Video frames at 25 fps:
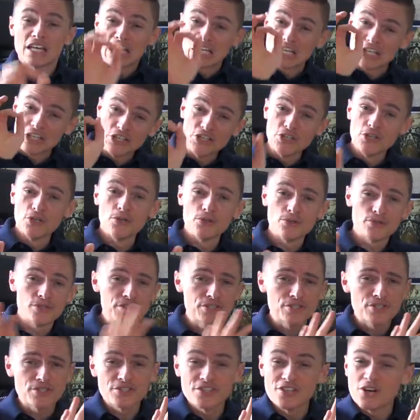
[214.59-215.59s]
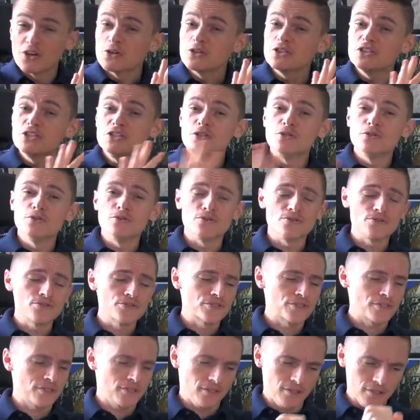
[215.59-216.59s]
new. This is not
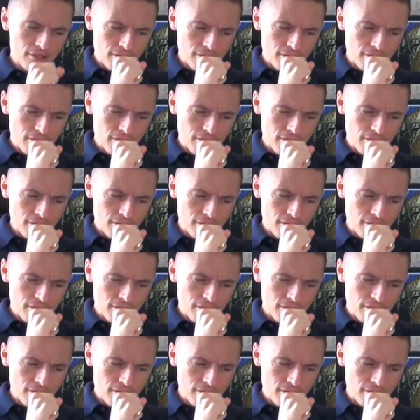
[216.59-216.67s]
used.